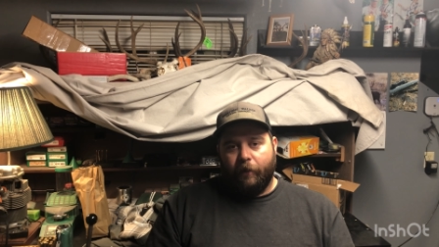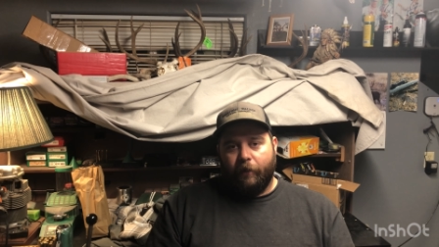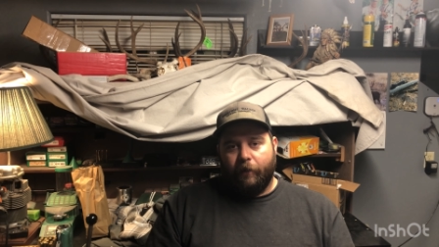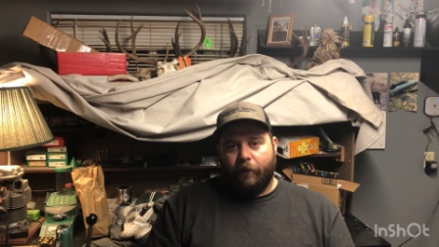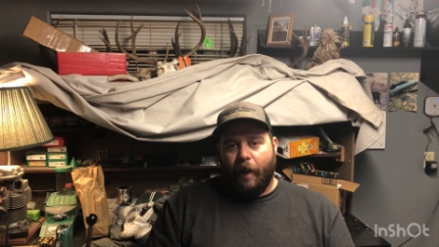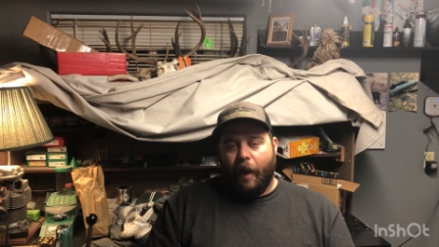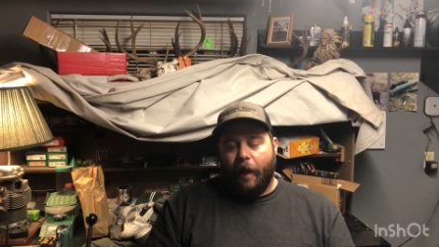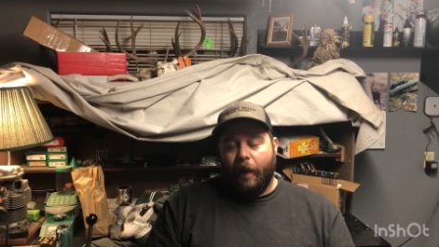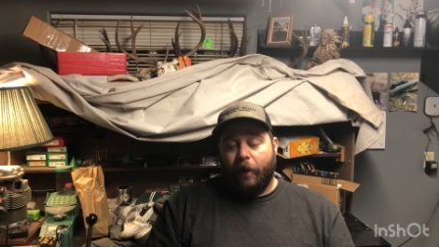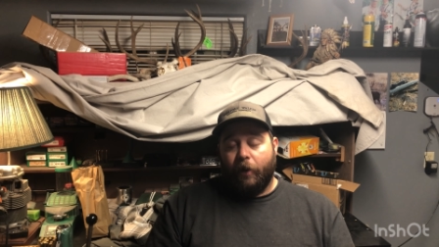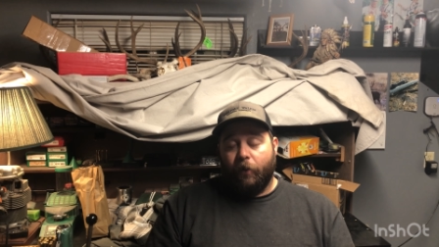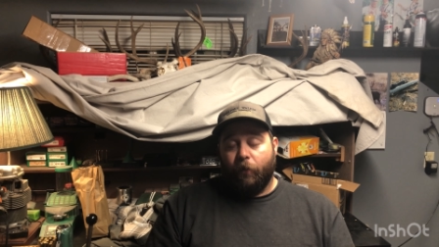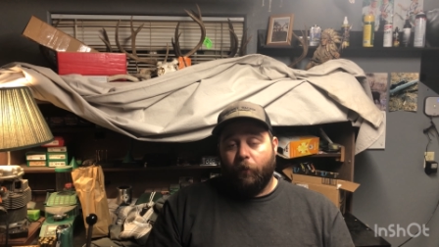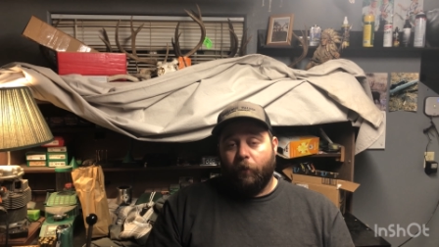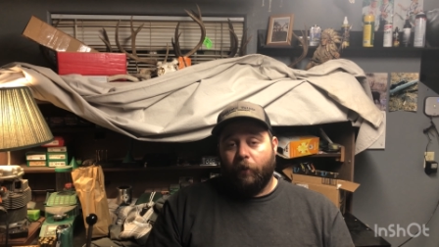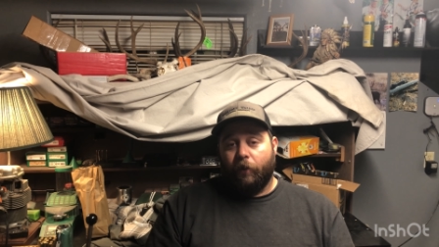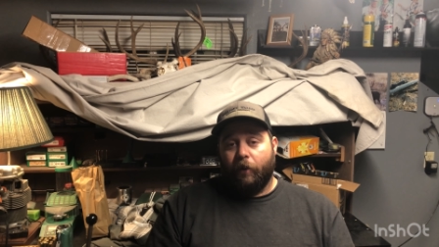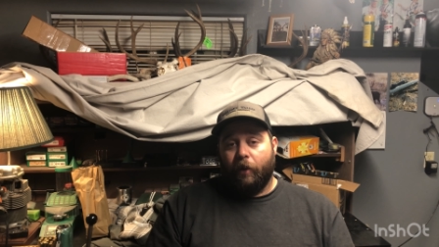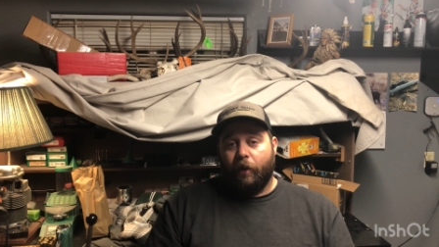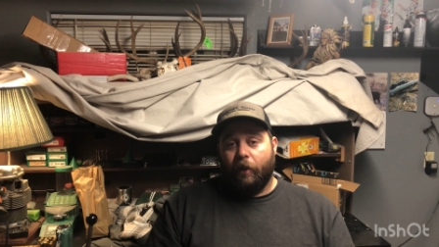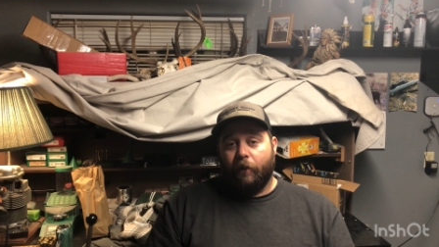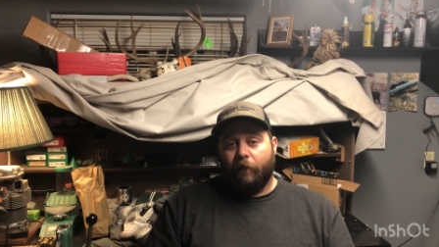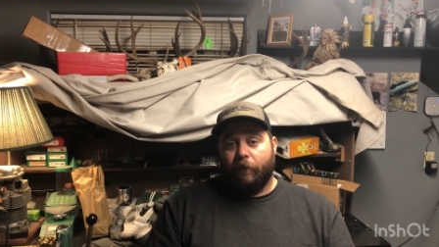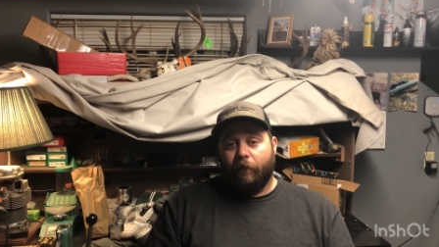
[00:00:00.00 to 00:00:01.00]
like or
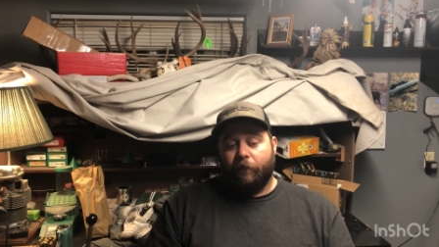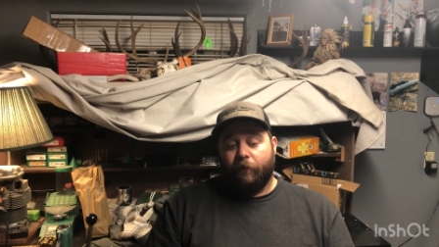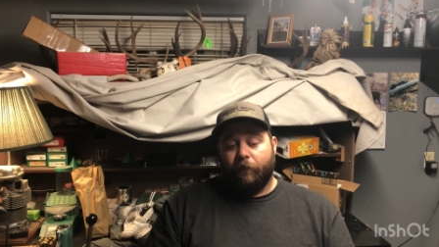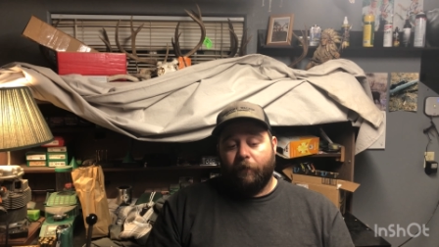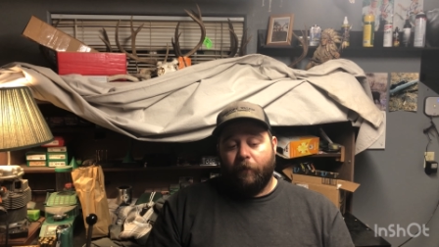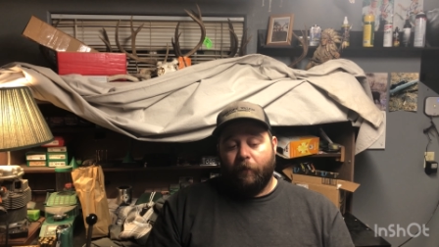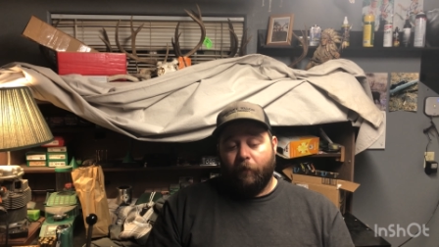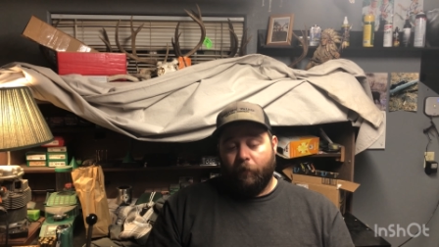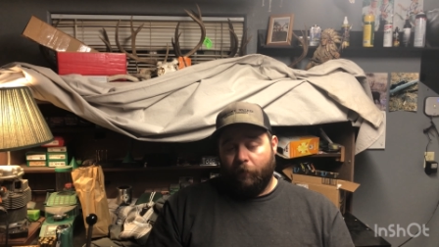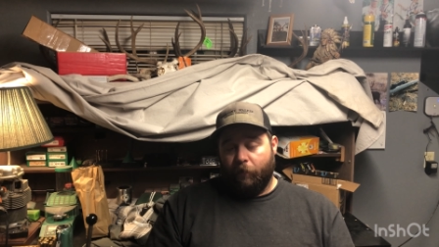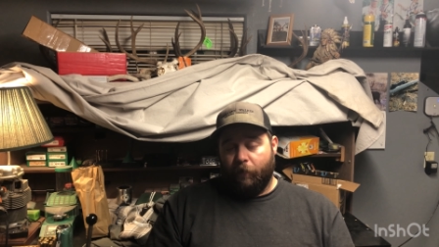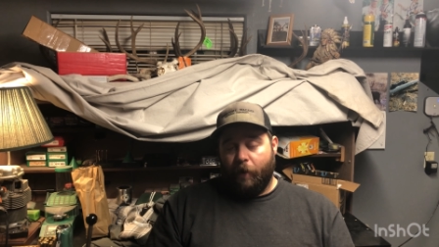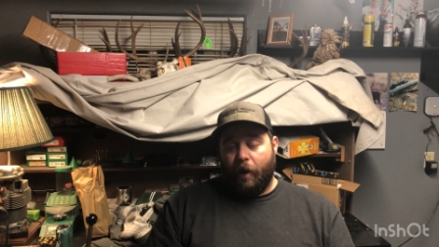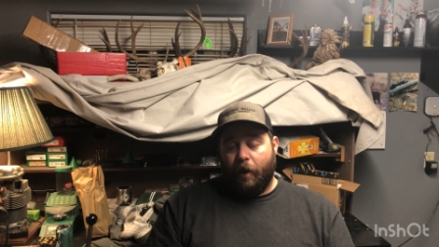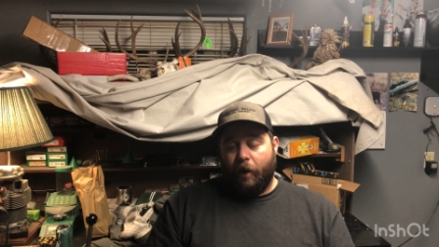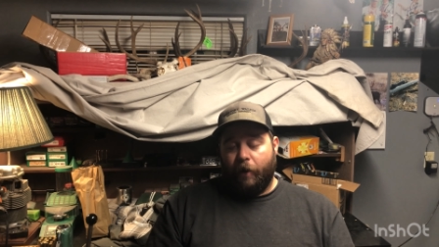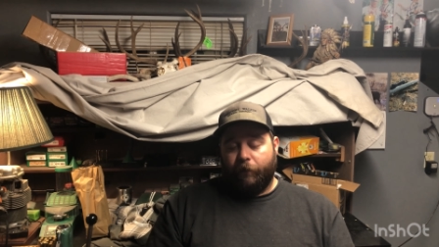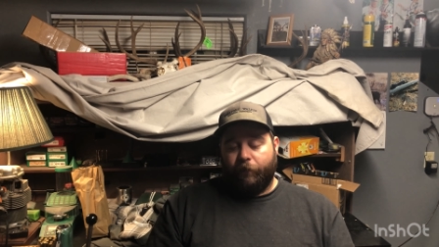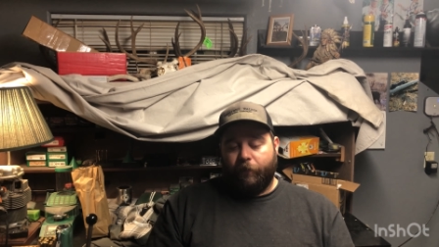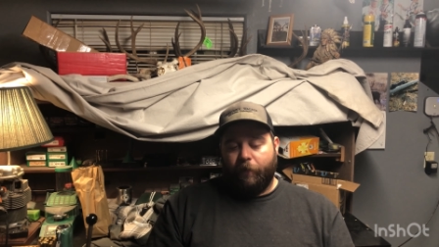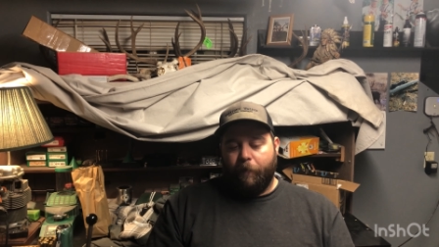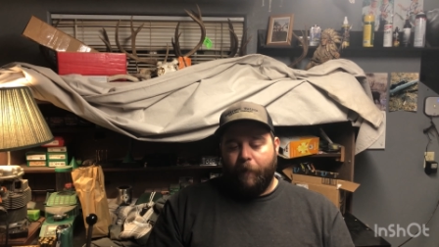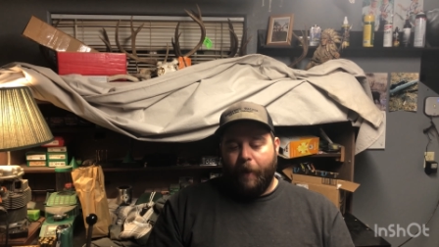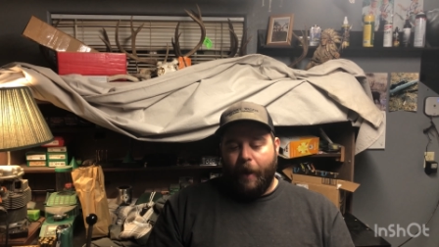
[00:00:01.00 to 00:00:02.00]
love right
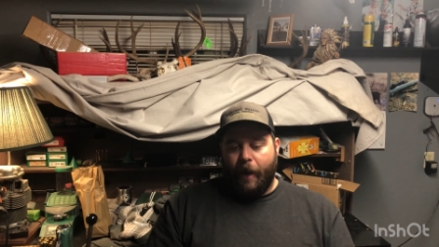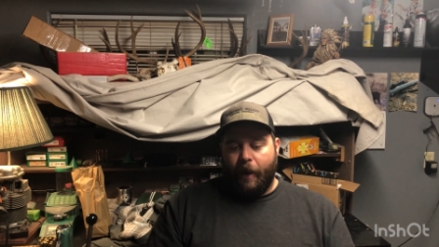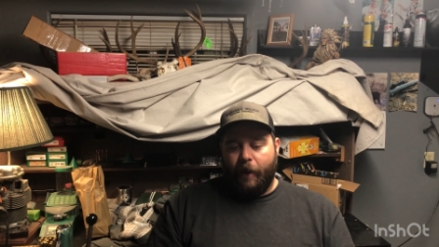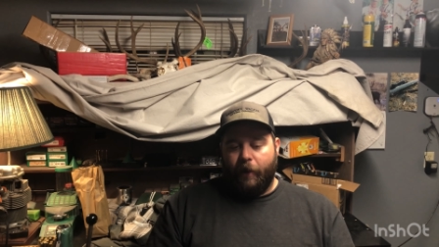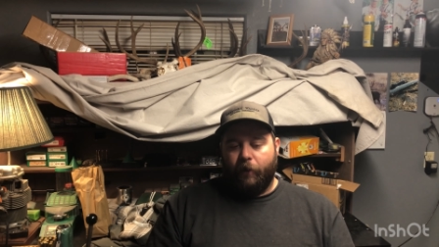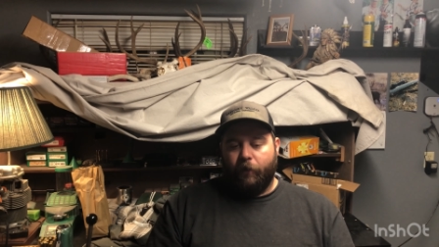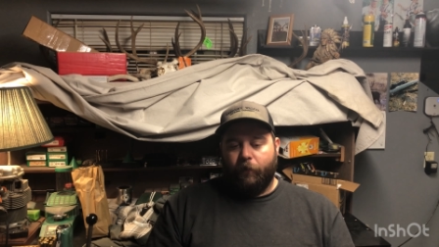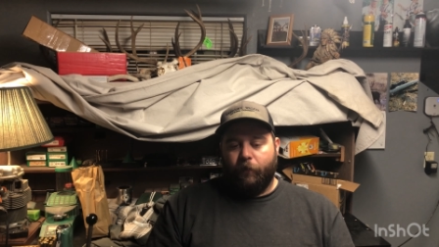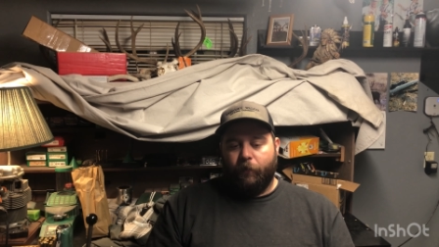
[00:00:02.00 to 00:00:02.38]
off the bat